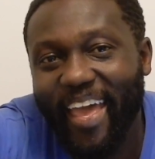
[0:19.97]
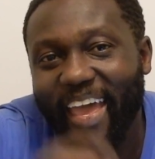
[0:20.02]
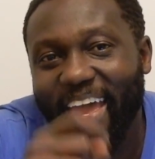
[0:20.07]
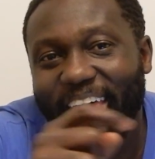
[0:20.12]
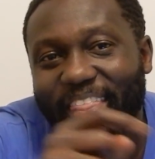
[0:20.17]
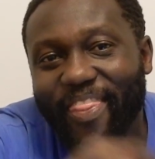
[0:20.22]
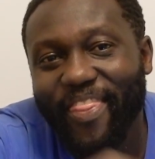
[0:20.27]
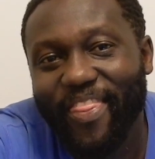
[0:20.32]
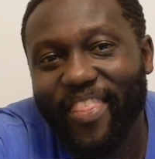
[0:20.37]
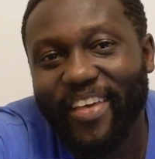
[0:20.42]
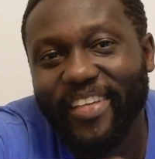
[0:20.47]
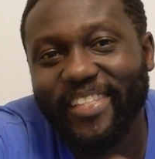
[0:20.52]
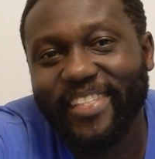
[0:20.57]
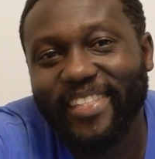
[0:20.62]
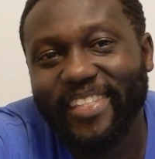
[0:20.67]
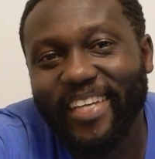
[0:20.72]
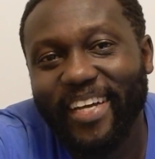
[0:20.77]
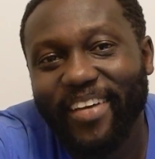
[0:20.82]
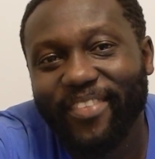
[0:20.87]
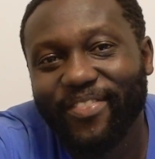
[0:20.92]
And this
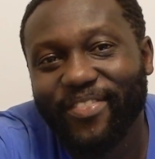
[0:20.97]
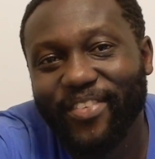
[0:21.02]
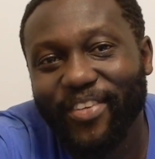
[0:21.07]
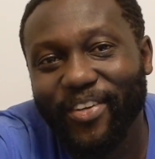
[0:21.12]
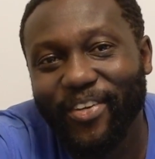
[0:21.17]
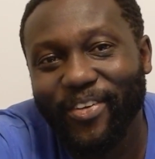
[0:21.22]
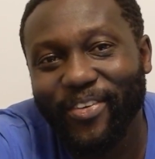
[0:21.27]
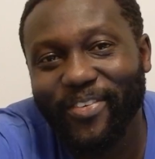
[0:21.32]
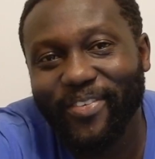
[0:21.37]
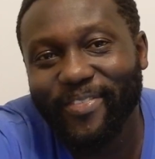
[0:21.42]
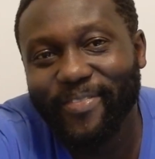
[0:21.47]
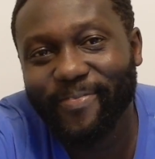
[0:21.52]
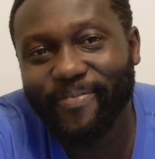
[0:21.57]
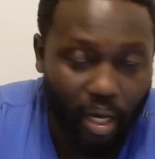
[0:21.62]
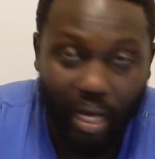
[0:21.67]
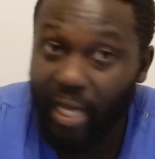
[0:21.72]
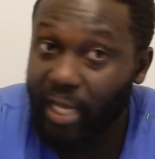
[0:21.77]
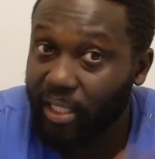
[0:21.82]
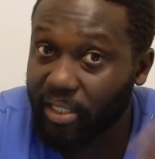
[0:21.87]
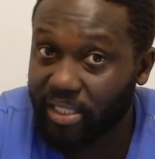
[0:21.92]
stuff too.
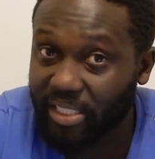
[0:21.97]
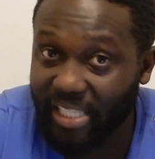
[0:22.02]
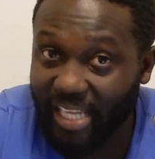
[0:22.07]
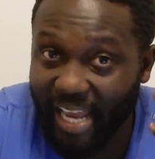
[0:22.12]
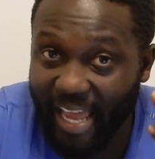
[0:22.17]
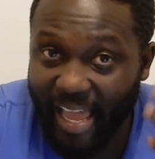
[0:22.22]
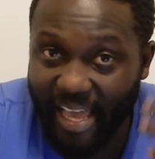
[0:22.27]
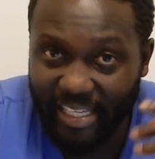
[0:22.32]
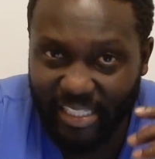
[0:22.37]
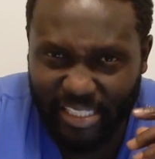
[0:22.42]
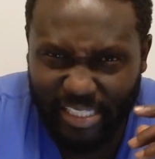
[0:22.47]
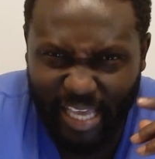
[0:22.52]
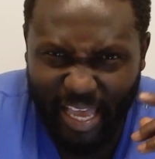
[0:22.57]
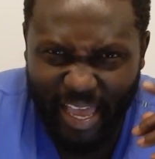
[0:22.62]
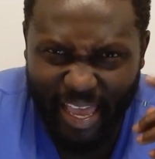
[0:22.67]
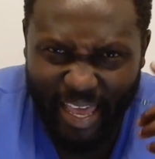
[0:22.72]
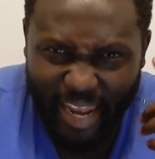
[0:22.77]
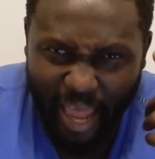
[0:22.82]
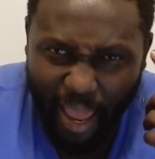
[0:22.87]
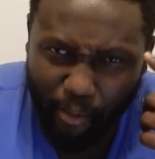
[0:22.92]
Uh, today I
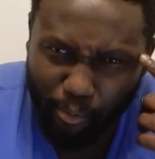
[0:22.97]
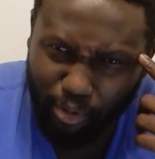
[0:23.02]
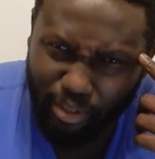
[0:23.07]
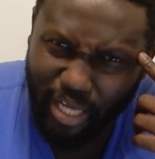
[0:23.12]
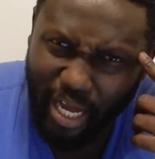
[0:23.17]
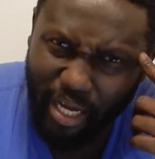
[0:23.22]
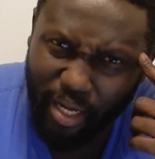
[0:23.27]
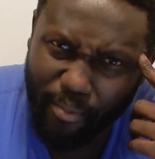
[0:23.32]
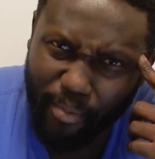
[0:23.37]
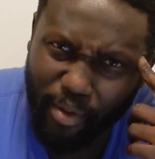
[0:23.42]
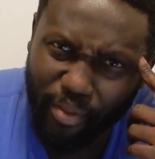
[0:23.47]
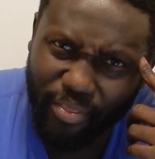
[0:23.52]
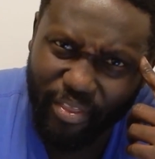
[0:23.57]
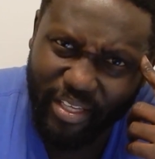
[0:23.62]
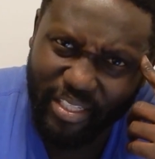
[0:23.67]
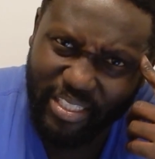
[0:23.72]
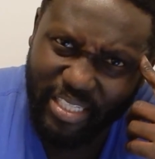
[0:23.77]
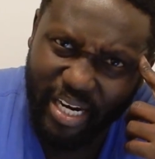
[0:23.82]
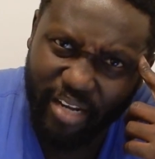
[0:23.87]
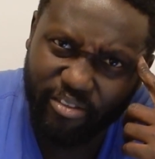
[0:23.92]
said I would talk about
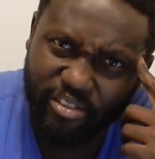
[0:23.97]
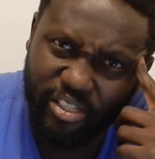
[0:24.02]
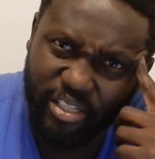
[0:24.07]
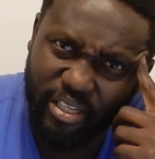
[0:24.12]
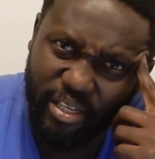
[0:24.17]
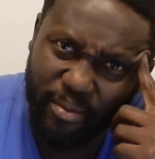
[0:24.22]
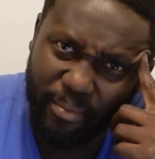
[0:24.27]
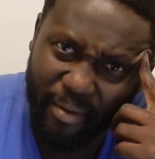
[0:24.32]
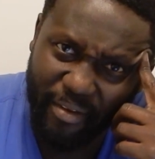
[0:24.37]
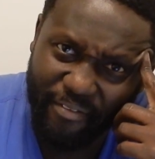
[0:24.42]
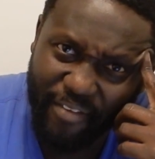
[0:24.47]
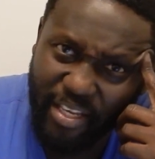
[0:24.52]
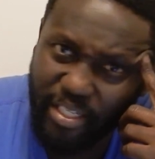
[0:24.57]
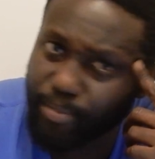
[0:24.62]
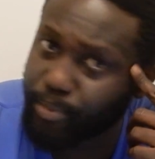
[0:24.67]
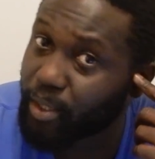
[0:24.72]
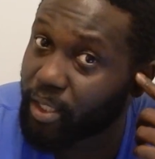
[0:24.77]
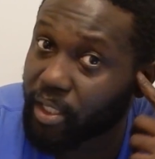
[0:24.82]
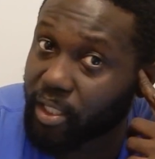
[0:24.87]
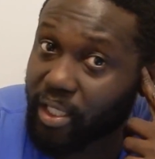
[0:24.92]
things that I see on my
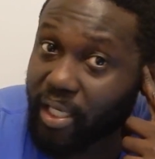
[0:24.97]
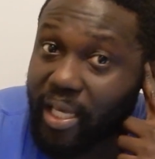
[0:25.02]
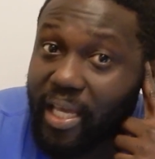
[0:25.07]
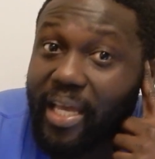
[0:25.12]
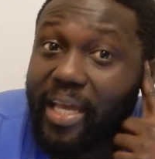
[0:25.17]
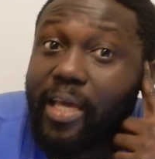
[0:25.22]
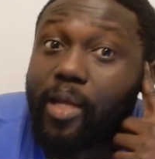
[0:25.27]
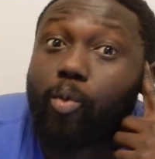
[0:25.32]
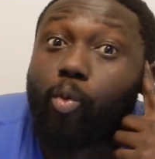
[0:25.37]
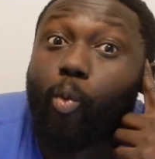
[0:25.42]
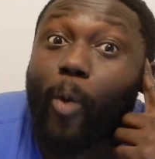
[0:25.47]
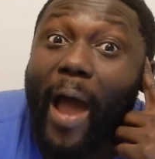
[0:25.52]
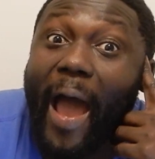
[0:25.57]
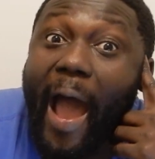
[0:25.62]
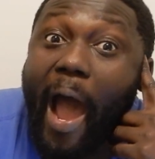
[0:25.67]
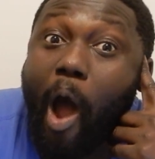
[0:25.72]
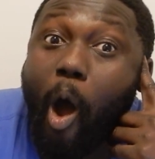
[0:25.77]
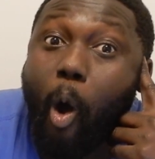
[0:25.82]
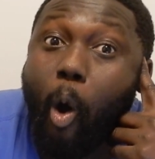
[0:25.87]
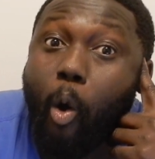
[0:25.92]
Facebook, and
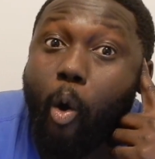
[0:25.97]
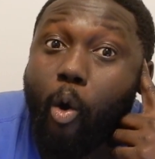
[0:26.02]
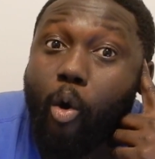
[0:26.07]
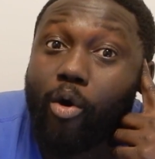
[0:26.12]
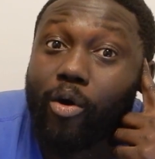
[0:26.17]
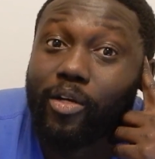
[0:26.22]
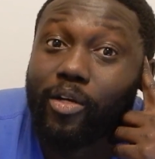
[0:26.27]
wow,